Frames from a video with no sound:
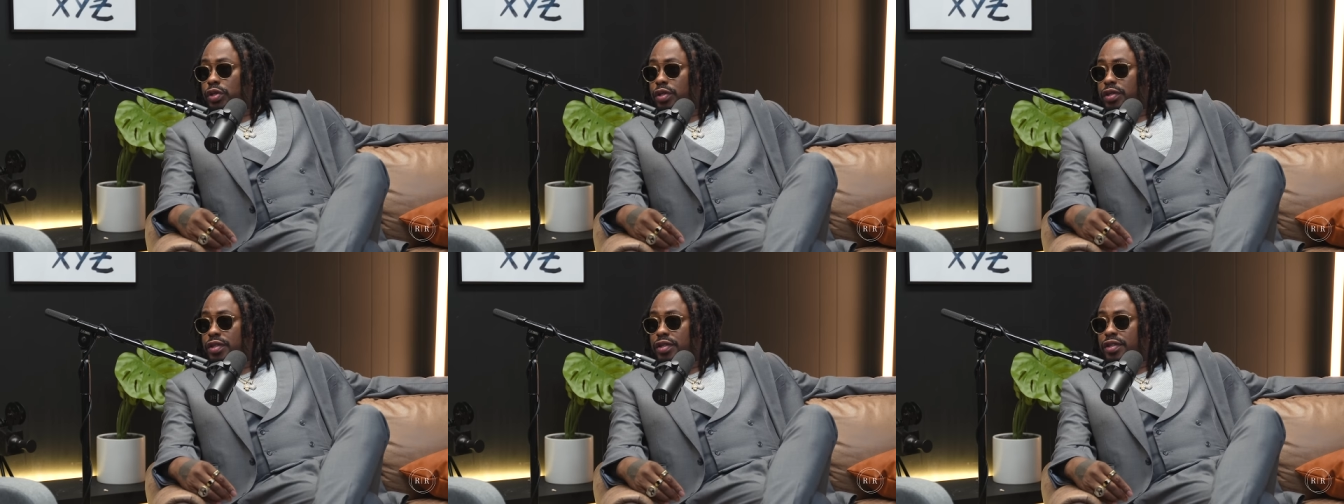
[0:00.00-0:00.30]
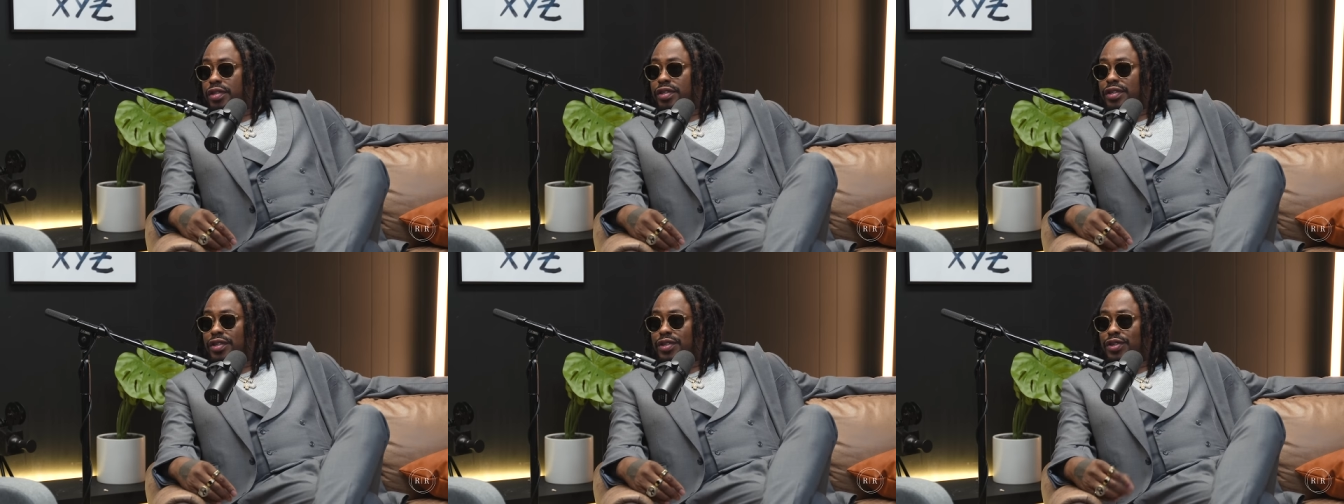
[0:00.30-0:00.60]

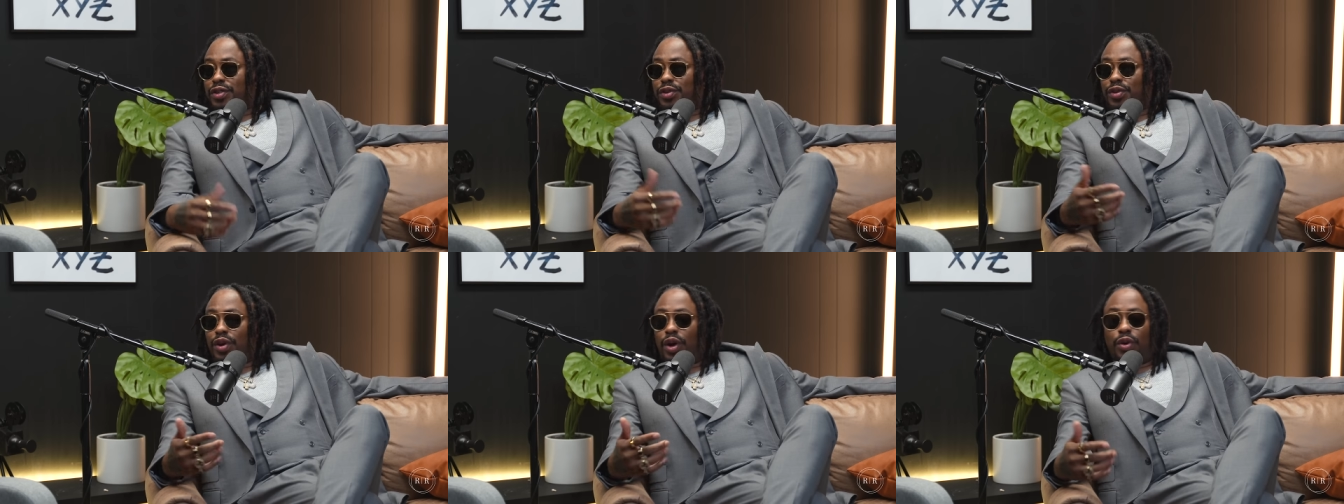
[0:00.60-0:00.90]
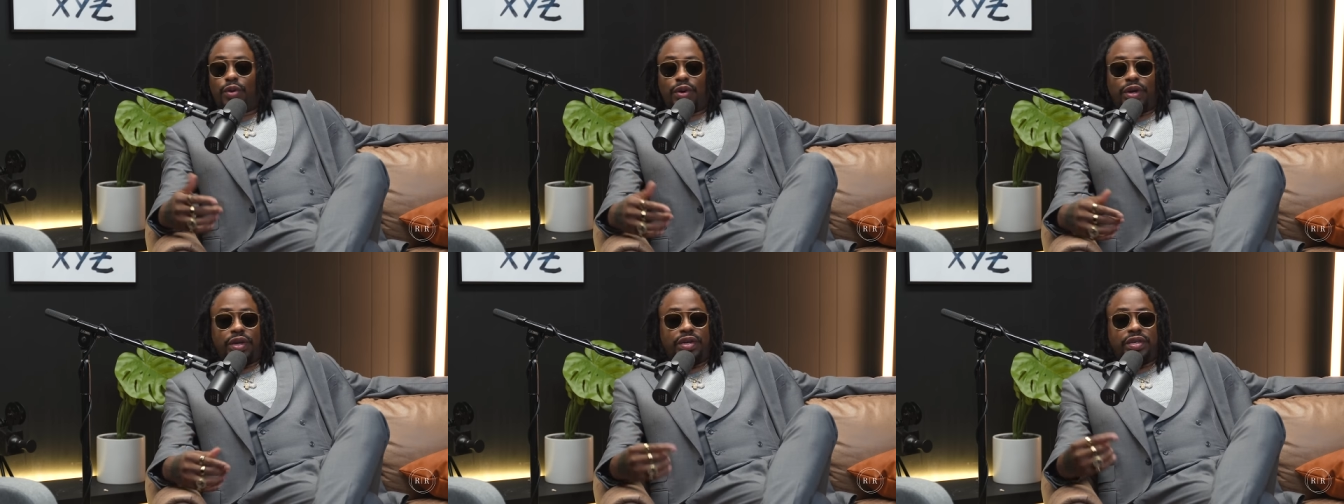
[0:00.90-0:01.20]
you
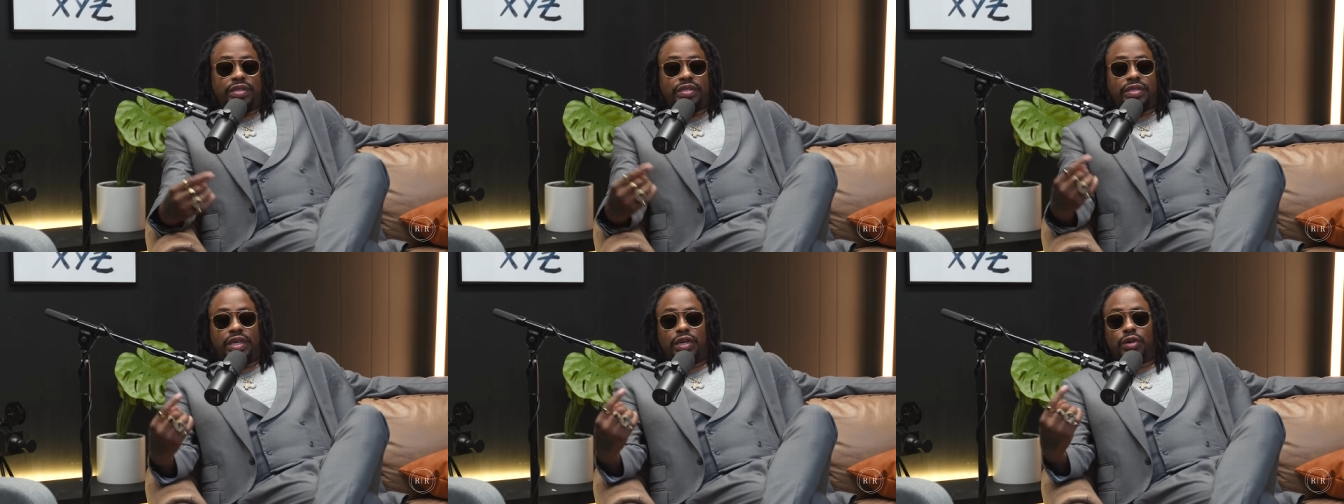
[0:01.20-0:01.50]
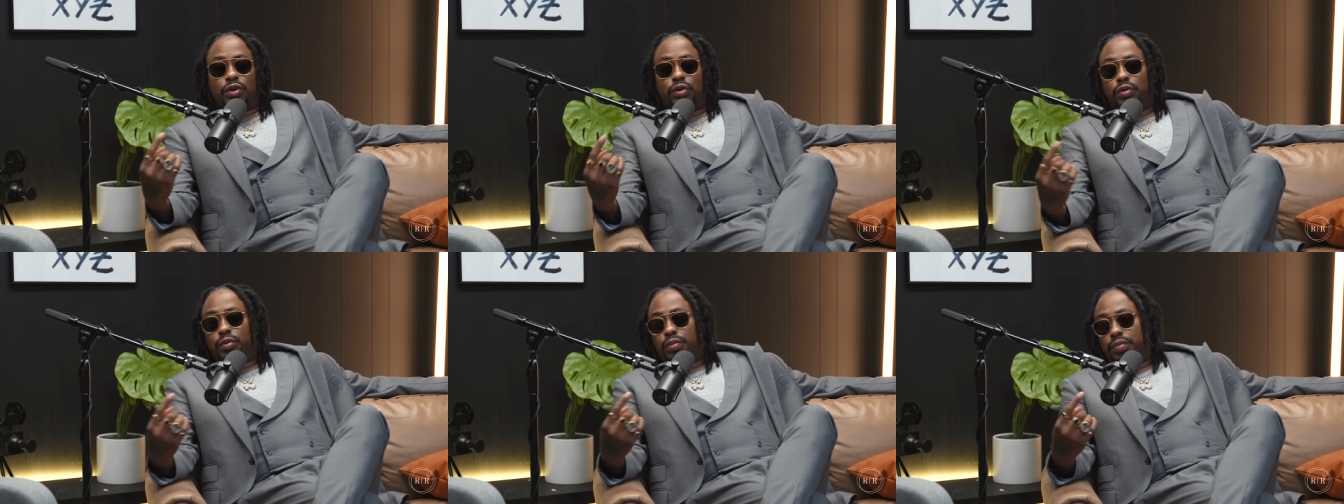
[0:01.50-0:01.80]
know, in this
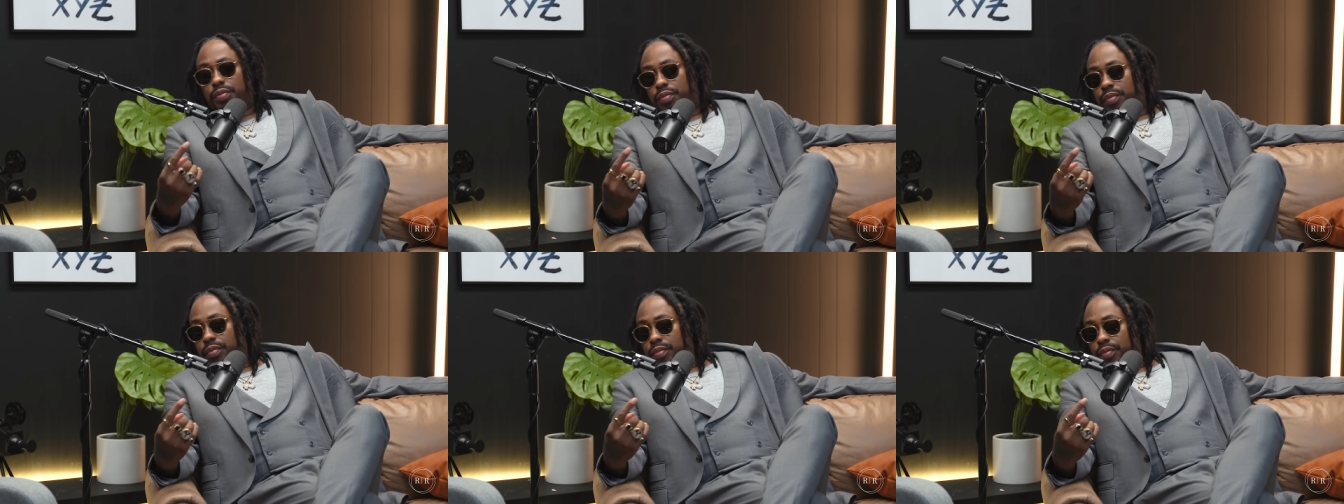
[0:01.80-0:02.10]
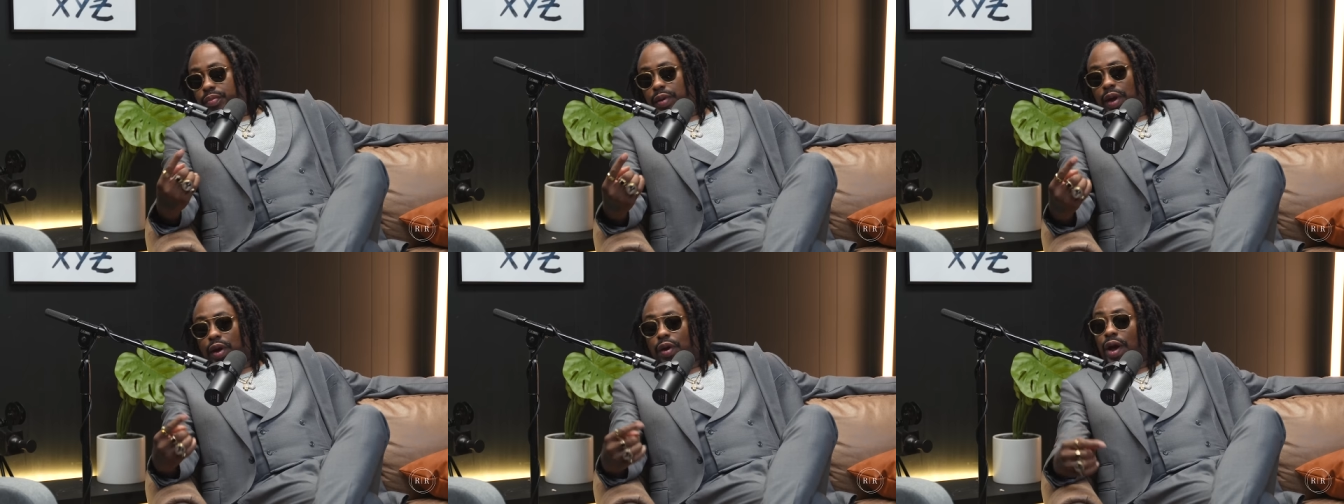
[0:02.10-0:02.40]
single
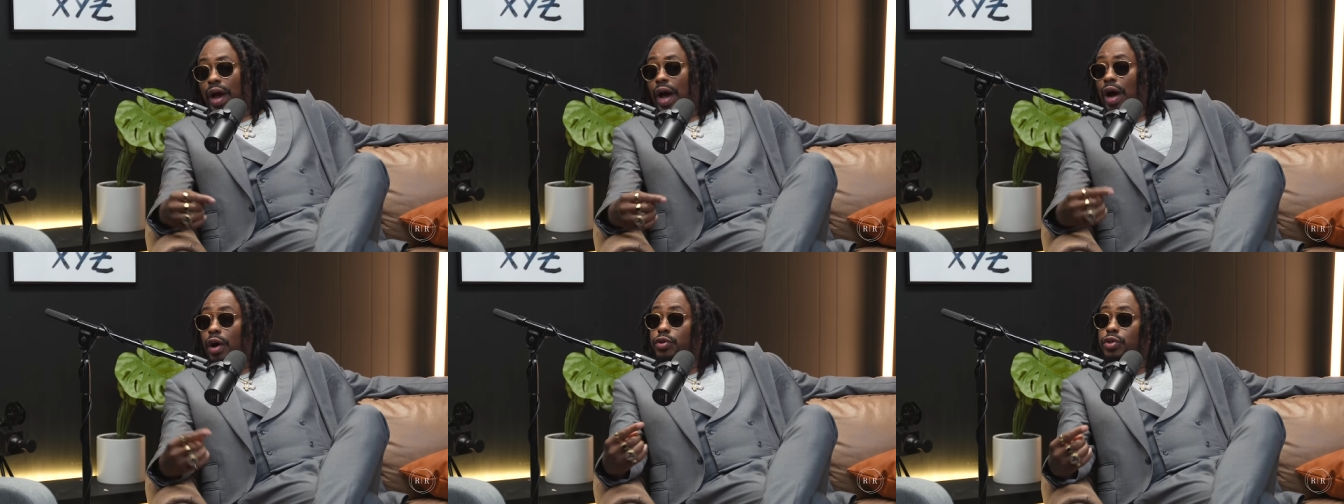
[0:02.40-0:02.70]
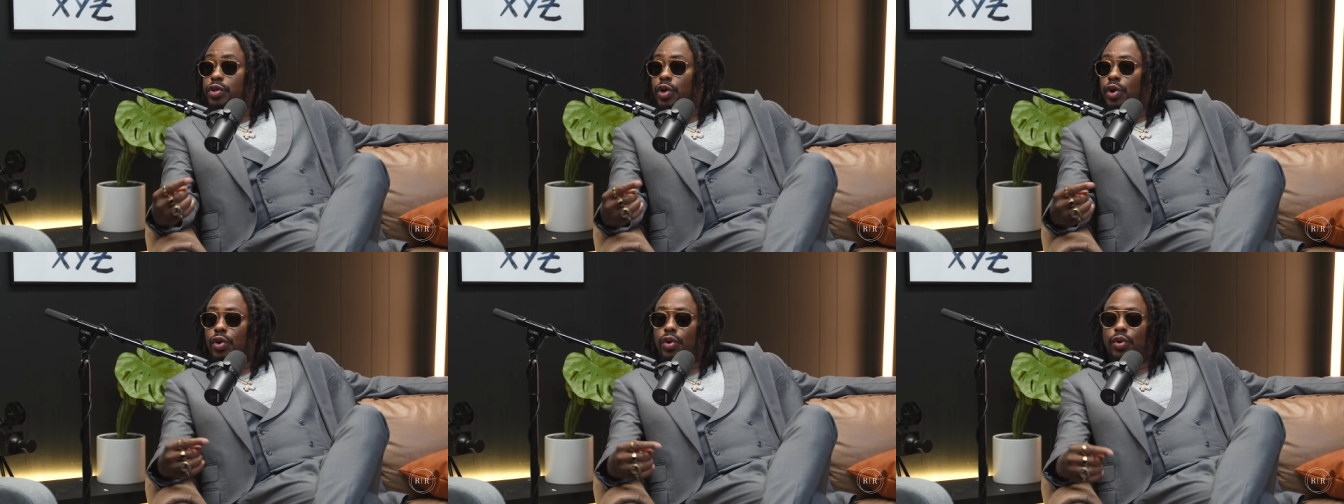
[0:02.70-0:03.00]
parent
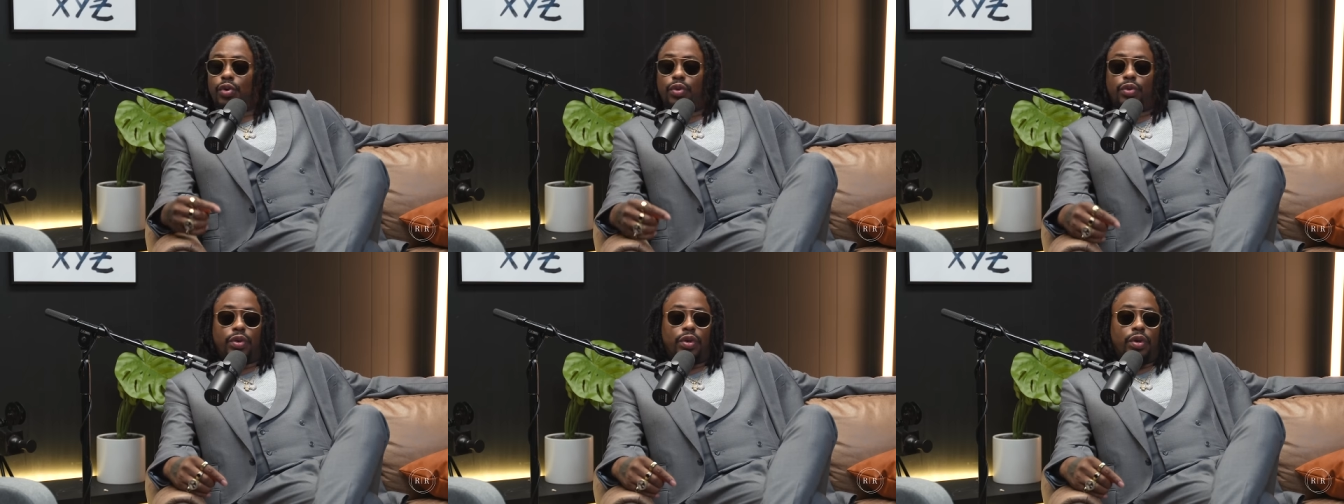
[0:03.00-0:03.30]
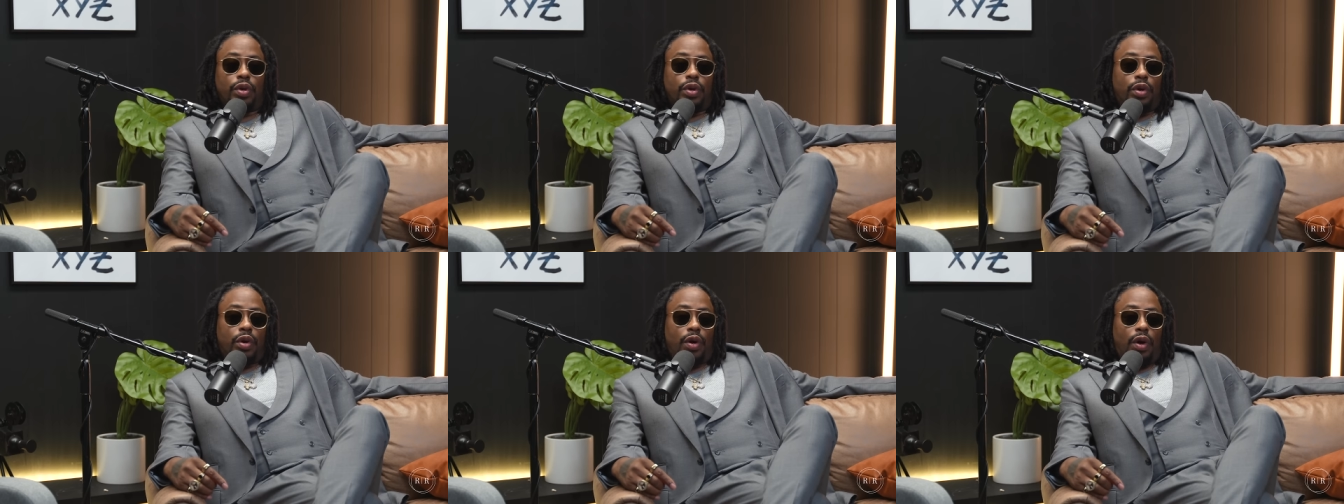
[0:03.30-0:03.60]
household.
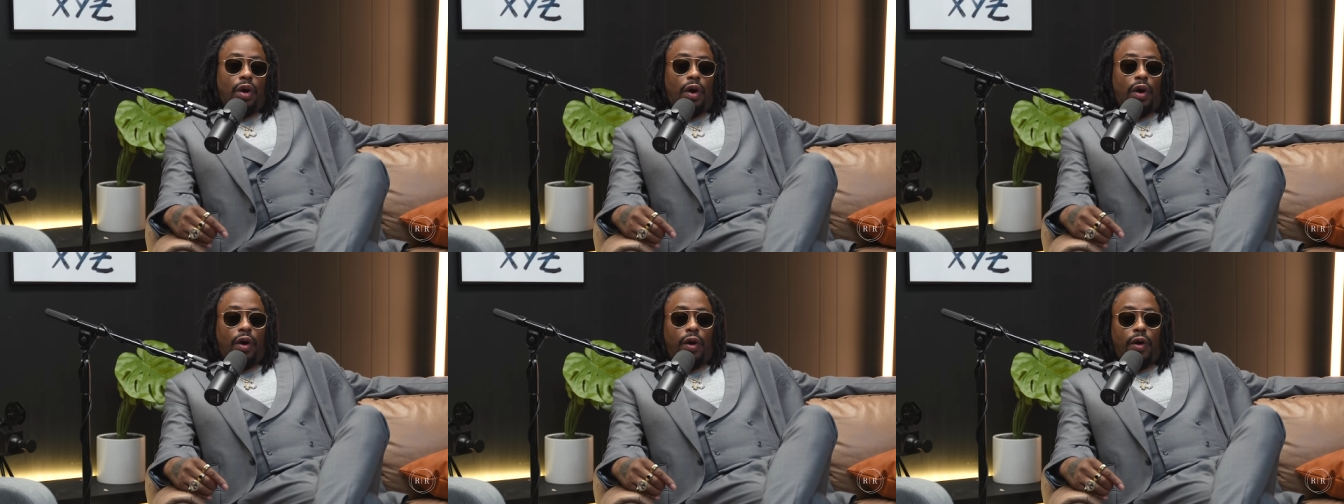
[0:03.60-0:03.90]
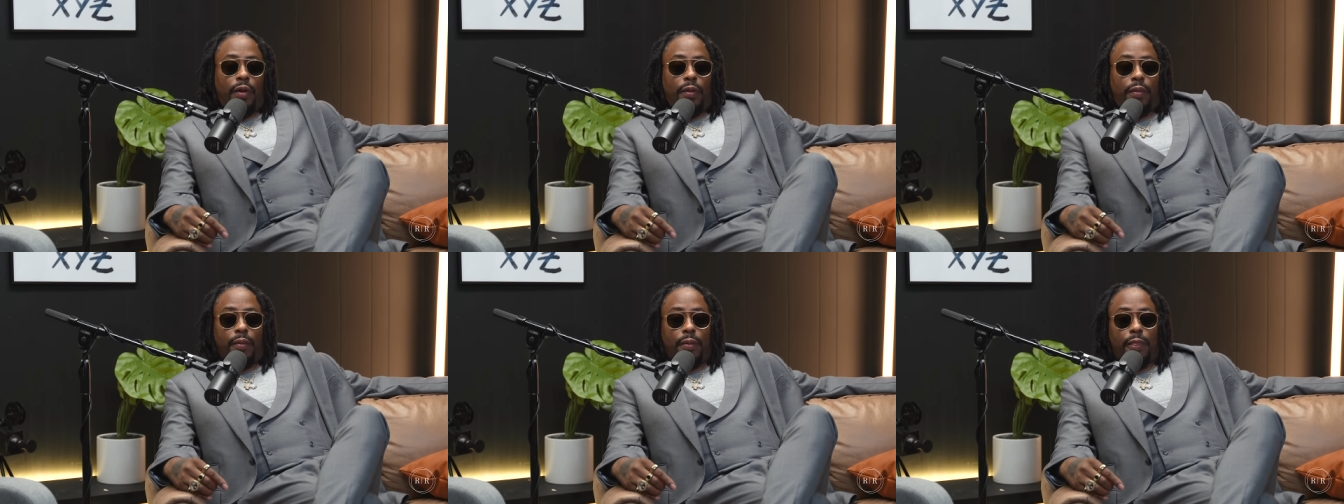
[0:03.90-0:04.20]

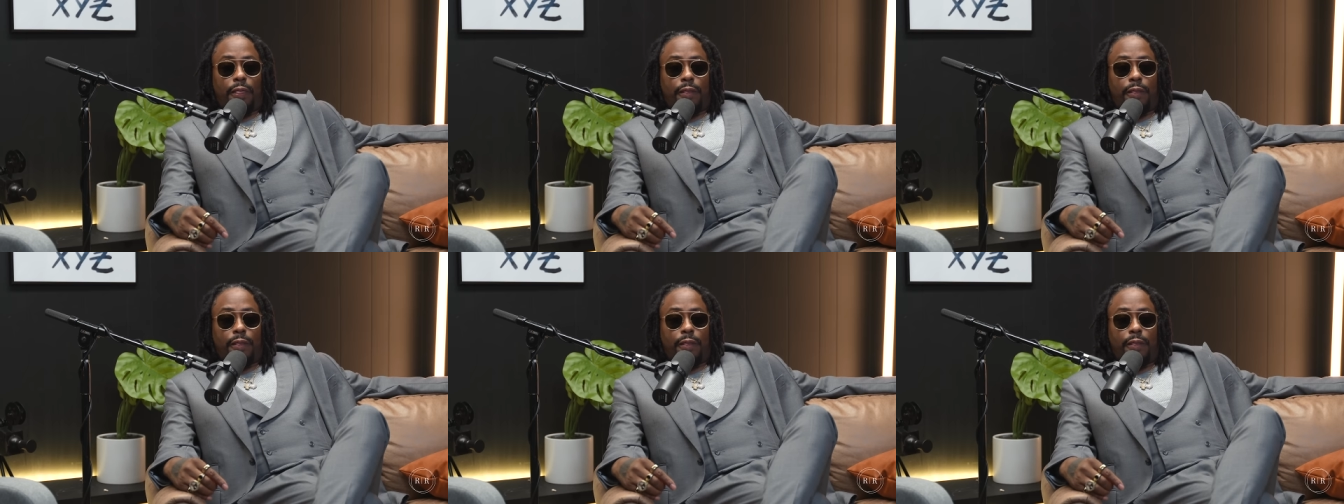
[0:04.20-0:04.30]
So